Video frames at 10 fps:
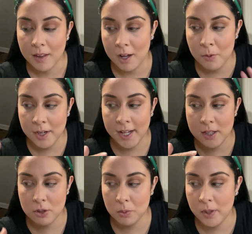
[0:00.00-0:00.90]
I don't want to get
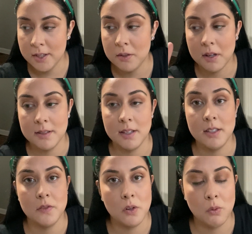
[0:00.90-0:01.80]
too into it because then
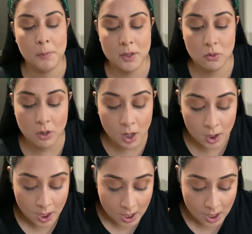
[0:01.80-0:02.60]
this video will be too long.